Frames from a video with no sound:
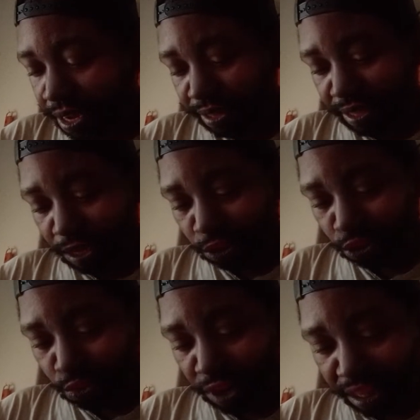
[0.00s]
Their
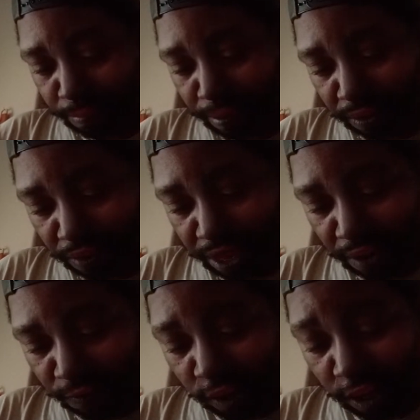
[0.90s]
transmitter
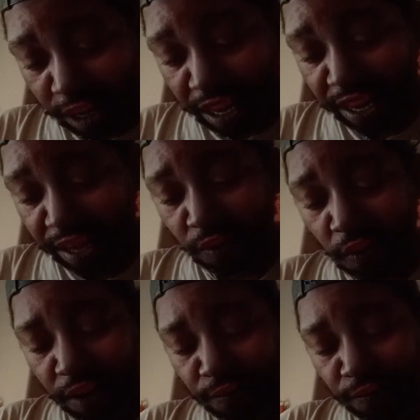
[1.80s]
is
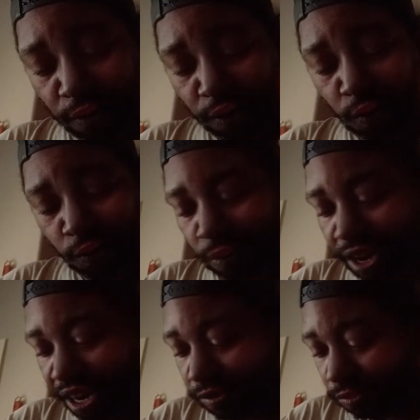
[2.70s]
off of
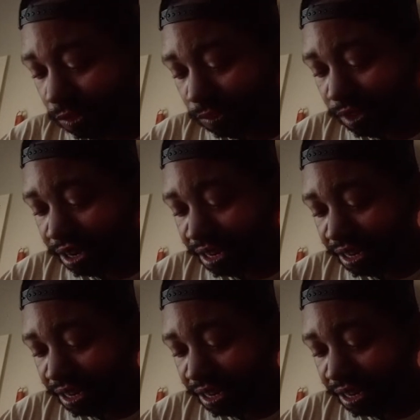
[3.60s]
Lorraine Road